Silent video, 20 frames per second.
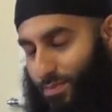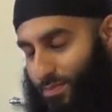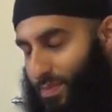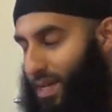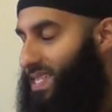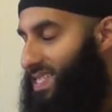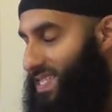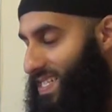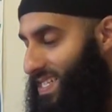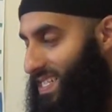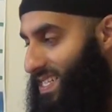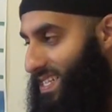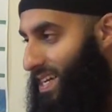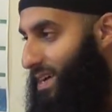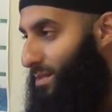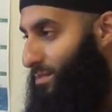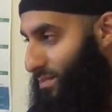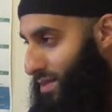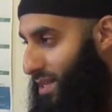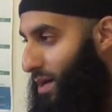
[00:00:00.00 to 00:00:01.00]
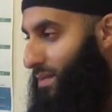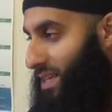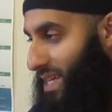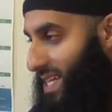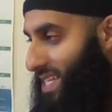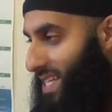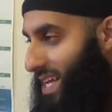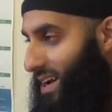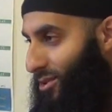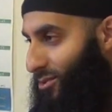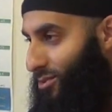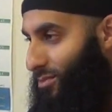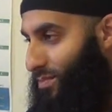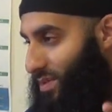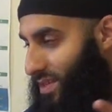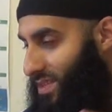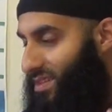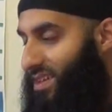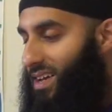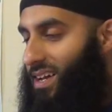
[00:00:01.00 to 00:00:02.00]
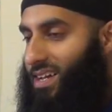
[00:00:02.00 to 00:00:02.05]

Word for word: basically, I'm dumbing it down, but